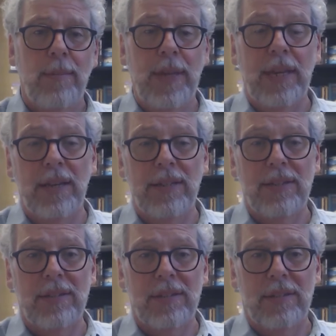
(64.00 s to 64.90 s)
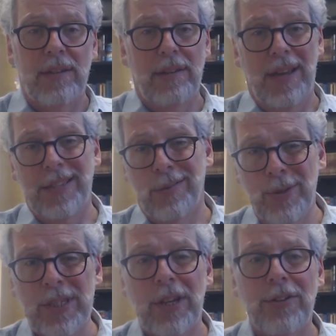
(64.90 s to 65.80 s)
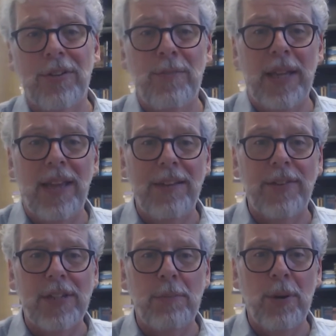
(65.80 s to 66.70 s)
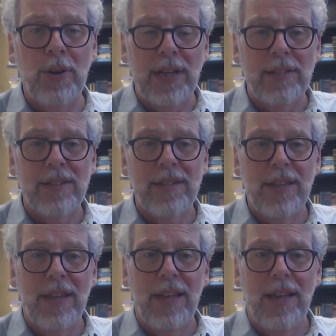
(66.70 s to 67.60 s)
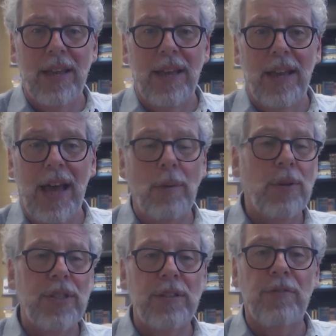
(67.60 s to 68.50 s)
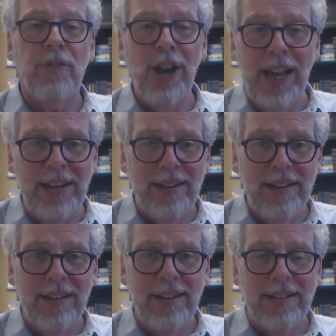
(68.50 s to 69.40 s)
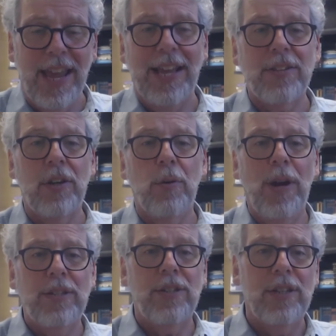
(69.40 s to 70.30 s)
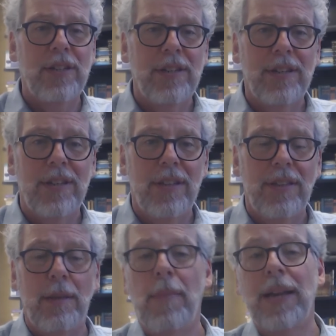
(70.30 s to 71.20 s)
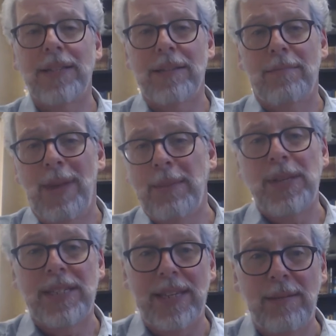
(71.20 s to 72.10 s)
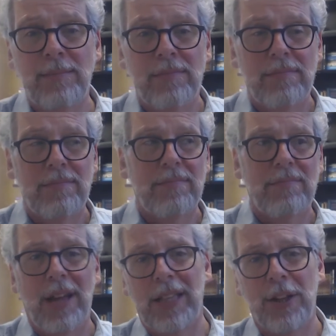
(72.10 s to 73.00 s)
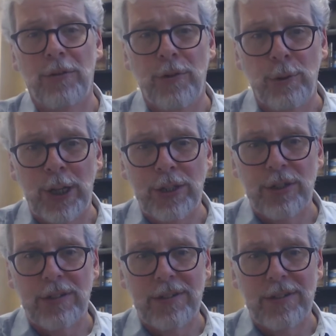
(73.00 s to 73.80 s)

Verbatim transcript: because as a result of my life experience, I wasn't afraid to ask a question that might make me seem a little foolish.